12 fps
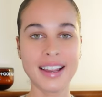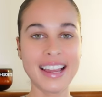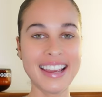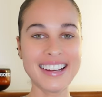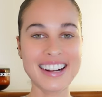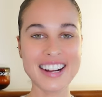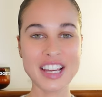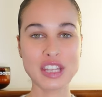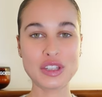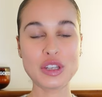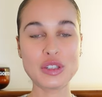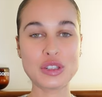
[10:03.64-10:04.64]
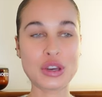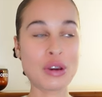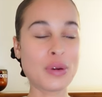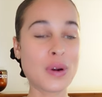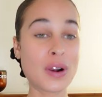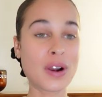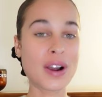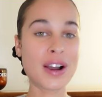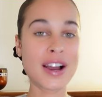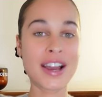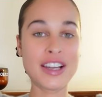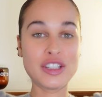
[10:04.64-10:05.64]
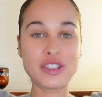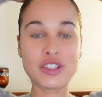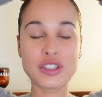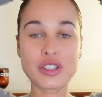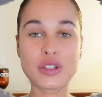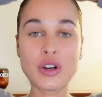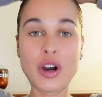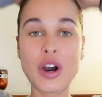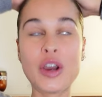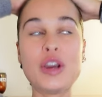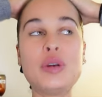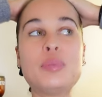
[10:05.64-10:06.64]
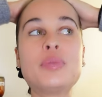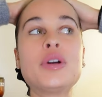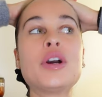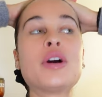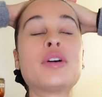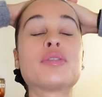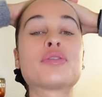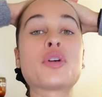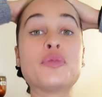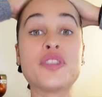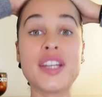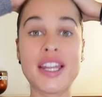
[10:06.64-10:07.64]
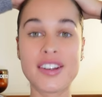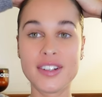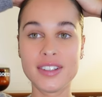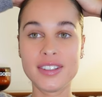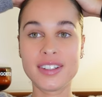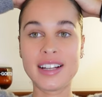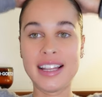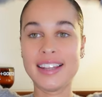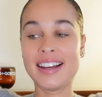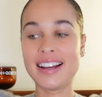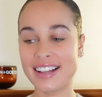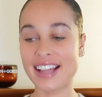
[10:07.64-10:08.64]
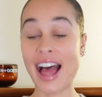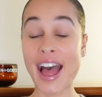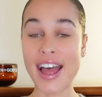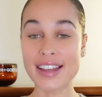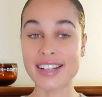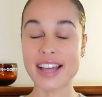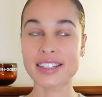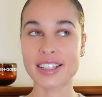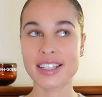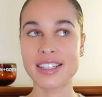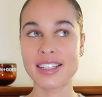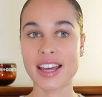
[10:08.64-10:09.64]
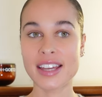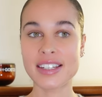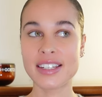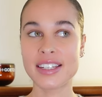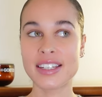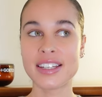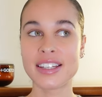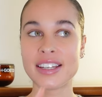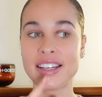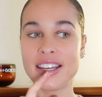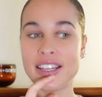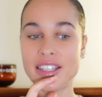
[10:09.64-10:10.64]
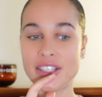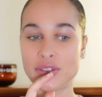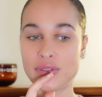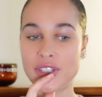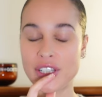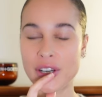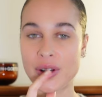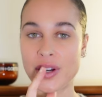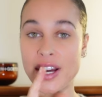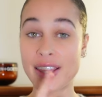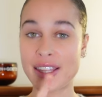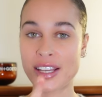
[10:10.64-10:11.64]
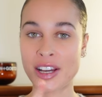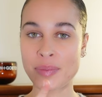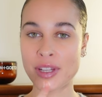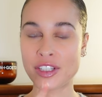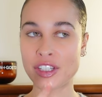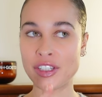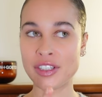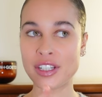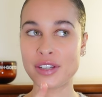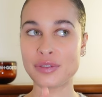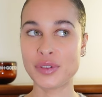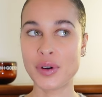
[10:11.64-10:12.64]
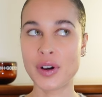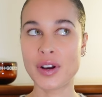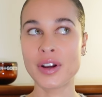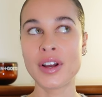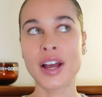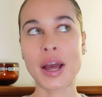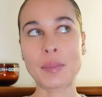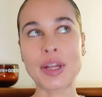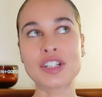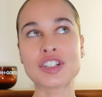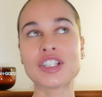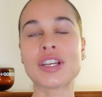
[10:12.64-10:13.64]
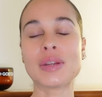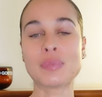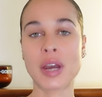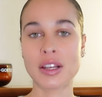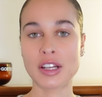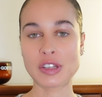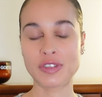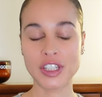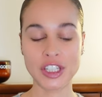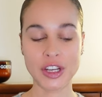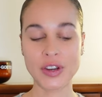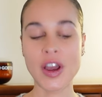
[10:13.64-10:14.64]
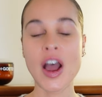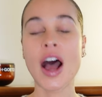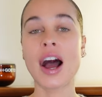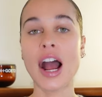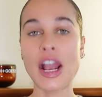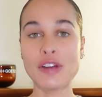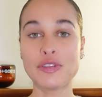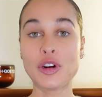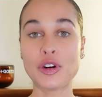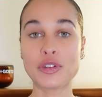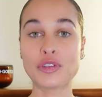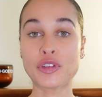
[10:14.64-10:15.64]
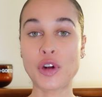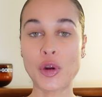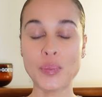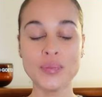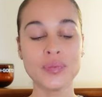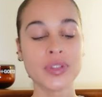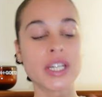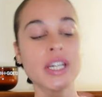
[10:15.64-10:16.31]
Hey guys, so I just got home from Vienna. And as I said in this video, I think I mentioned, if not, I mentioned it in my last video, I have gone from